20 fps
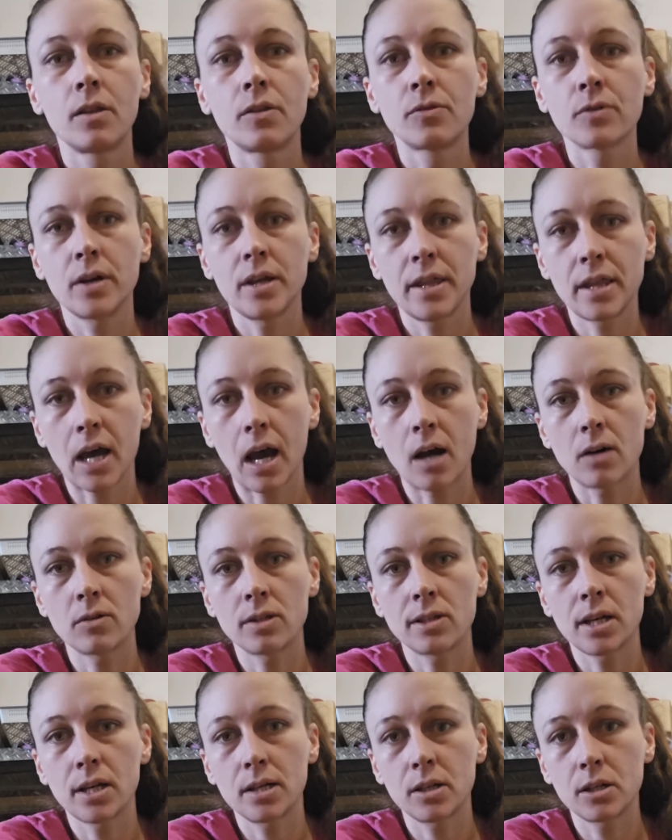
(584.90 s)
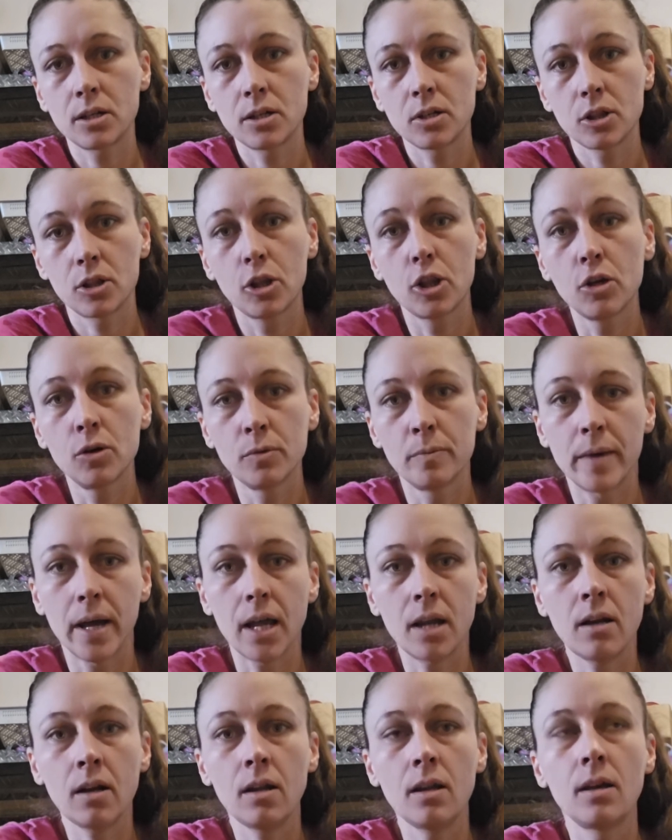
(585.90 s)
3,000
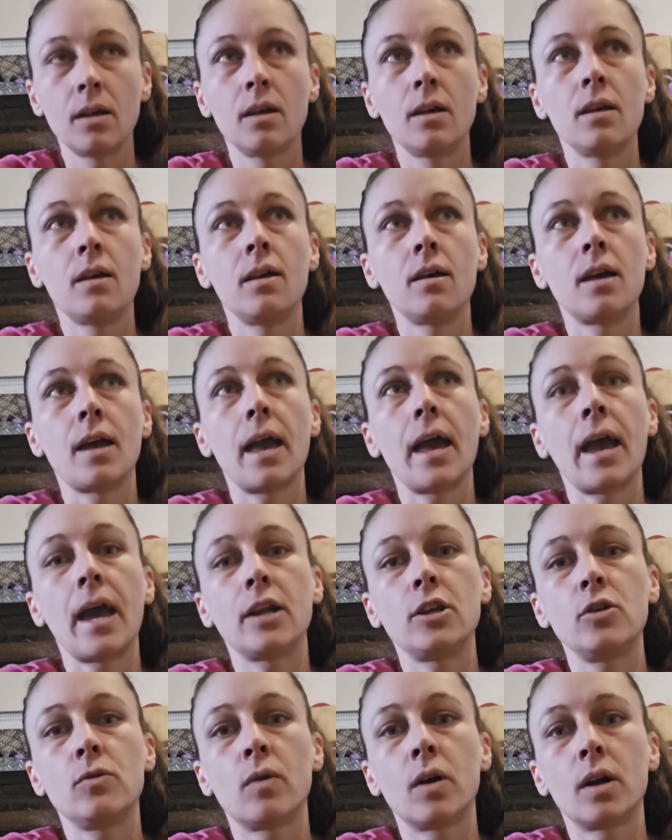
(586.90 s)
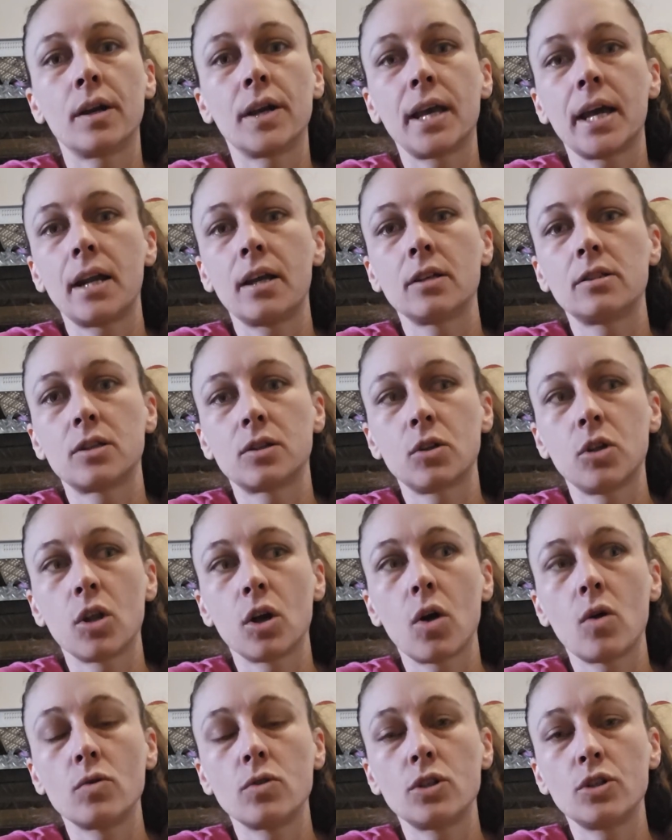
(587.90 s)
lumen, and you want to get as
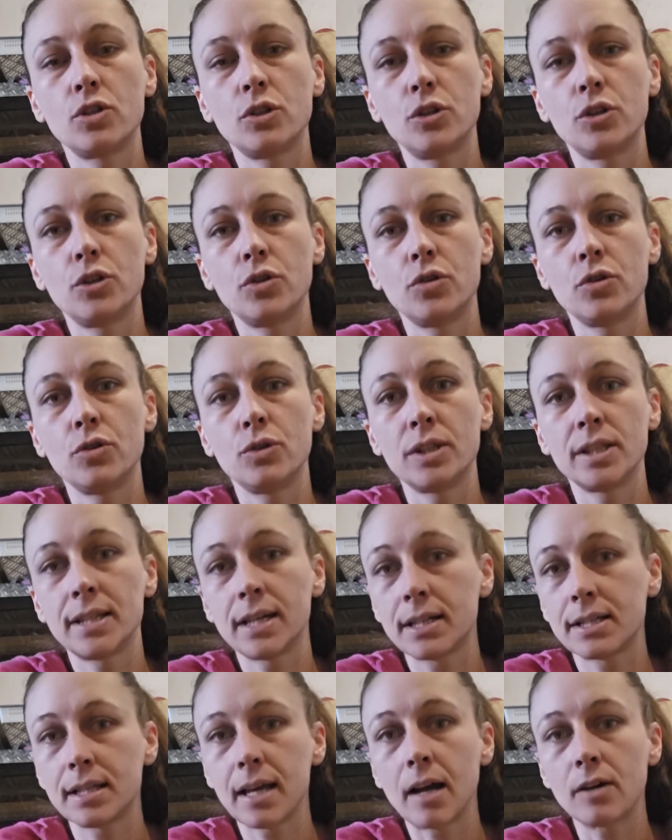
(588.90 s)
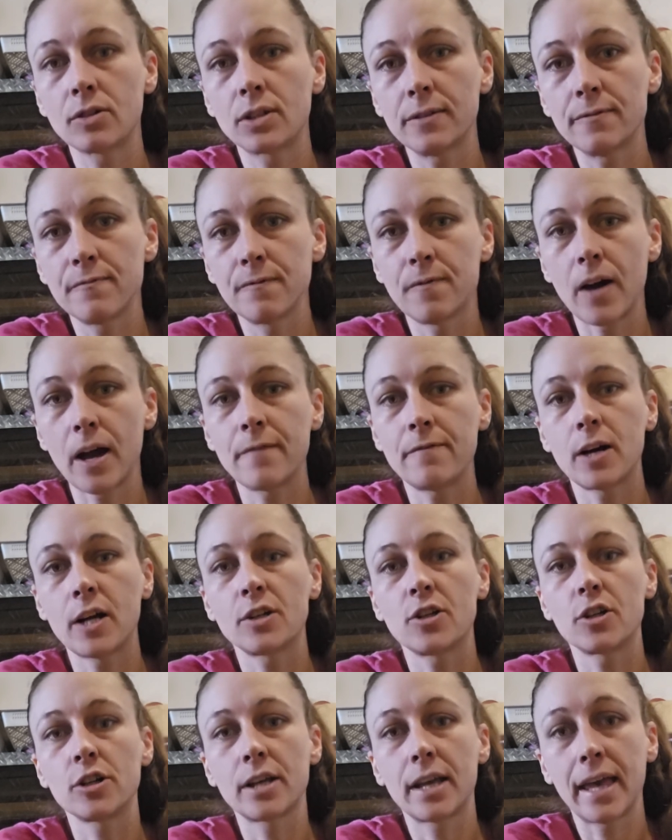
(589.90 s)
close to
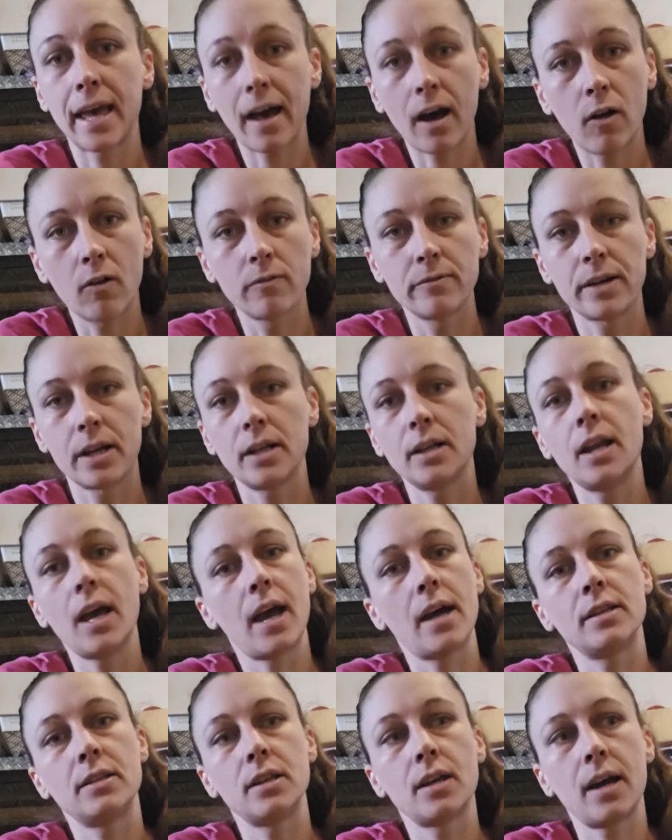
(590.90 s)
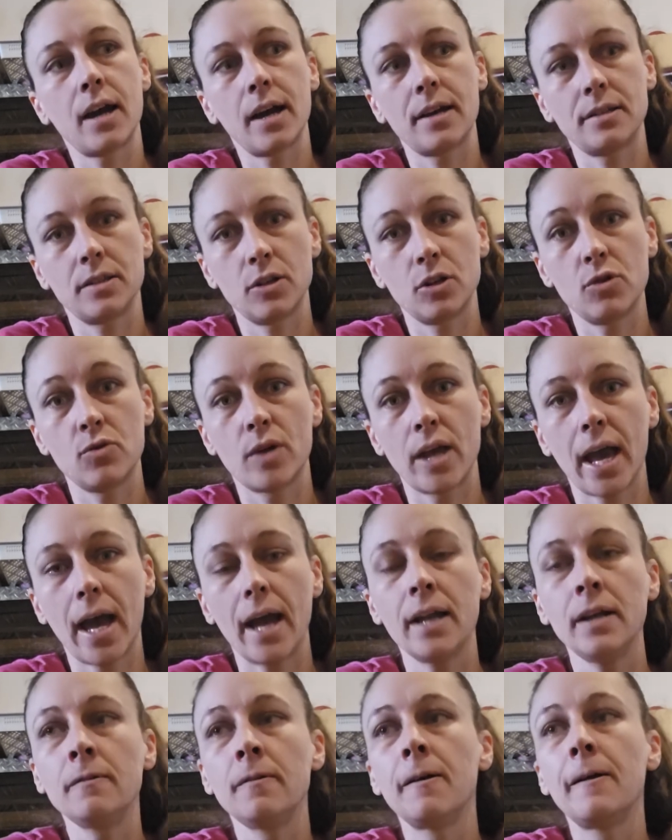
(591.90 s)
6,500 Kelvin as you
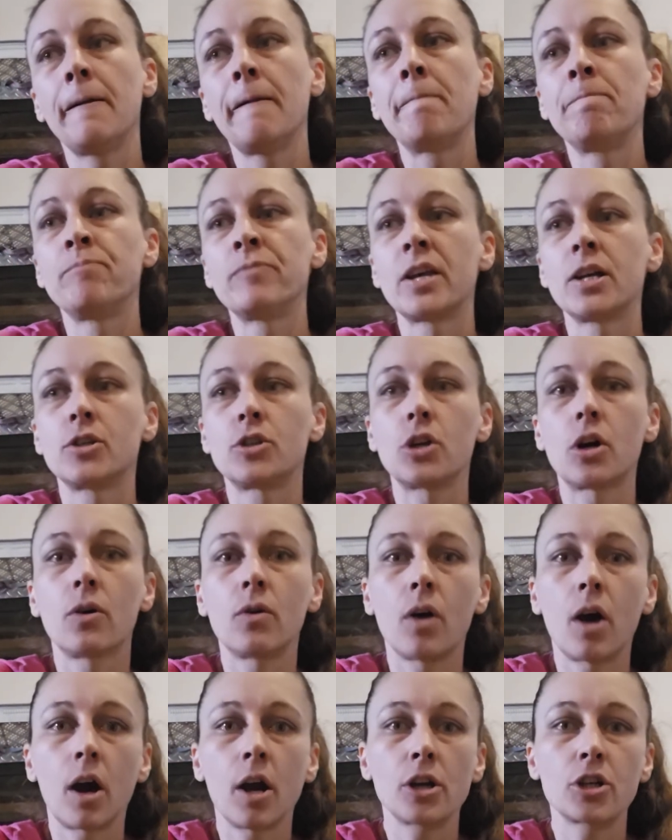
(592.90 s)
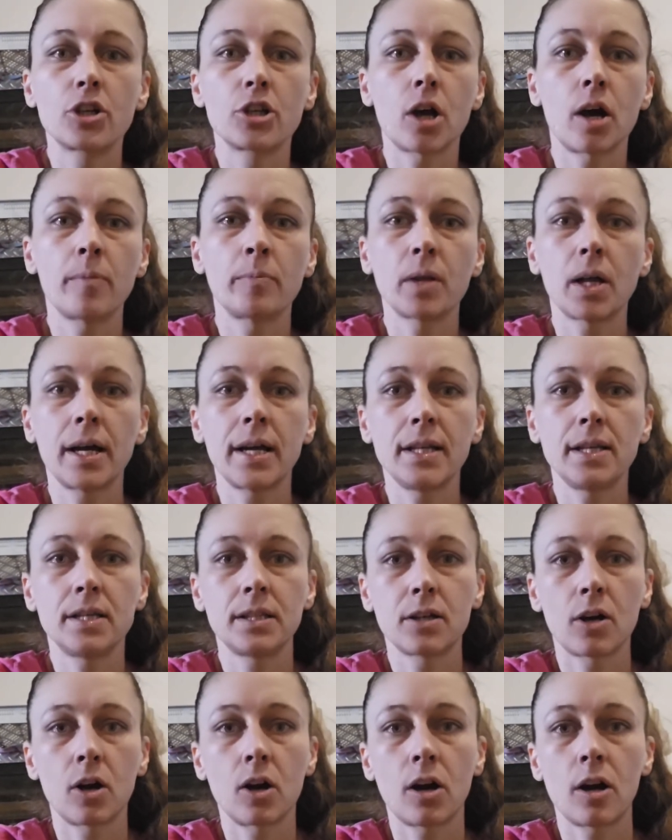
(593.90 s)
can. So our shop
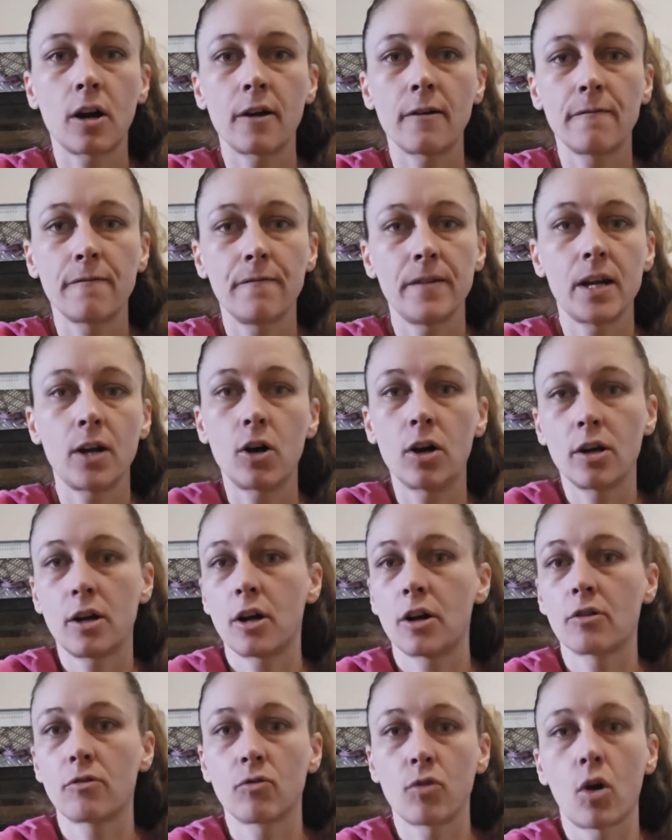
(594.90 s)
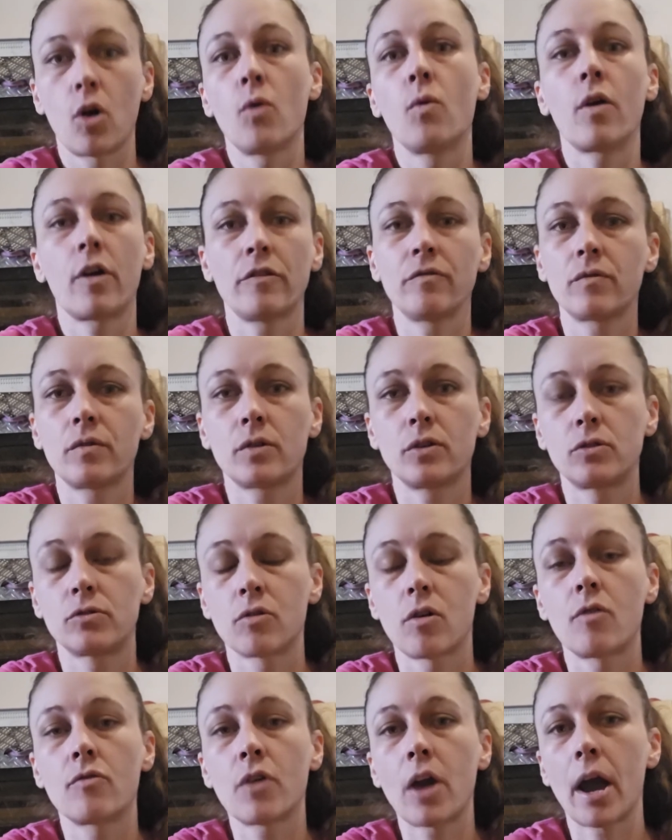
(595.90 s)
lights fit on our
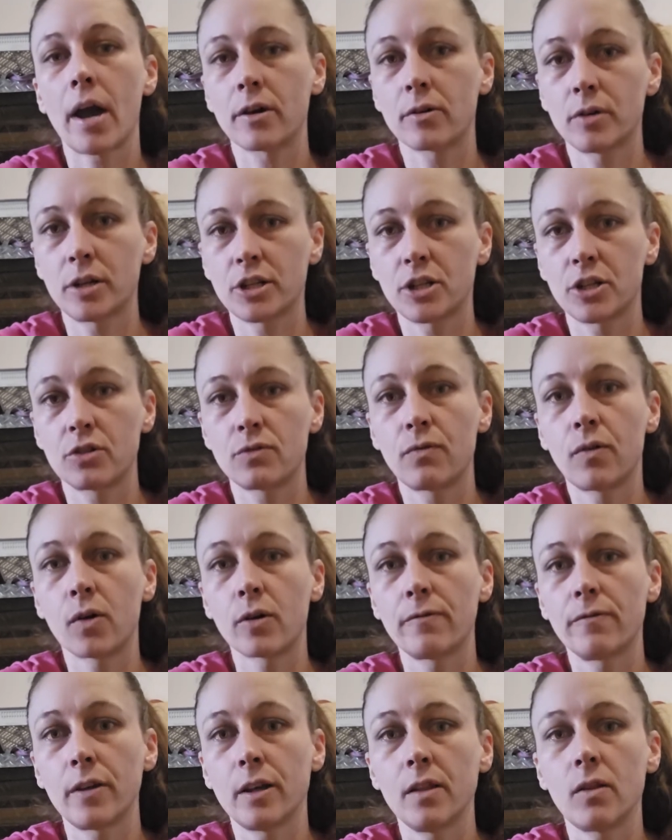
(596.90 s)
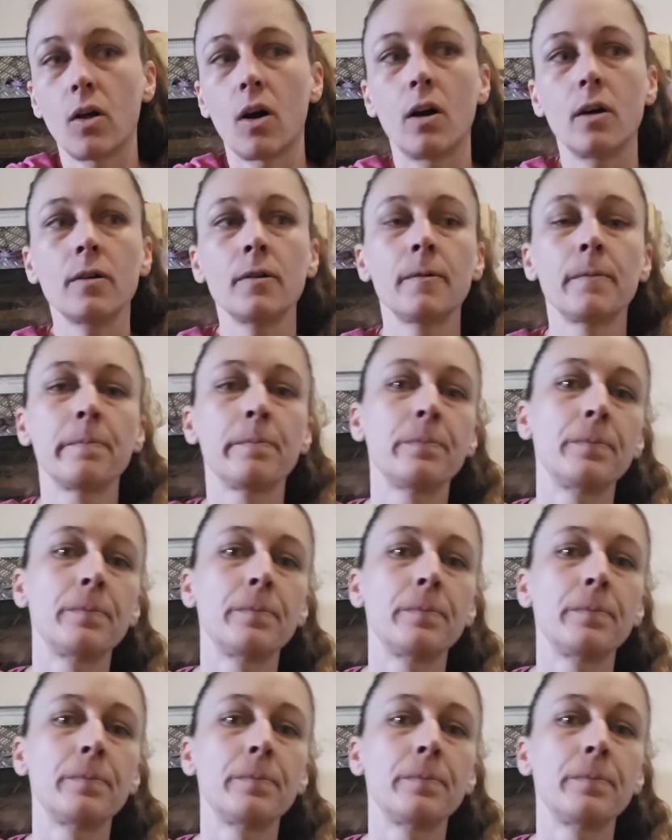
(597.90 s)
grow rack, which is 4 feet long.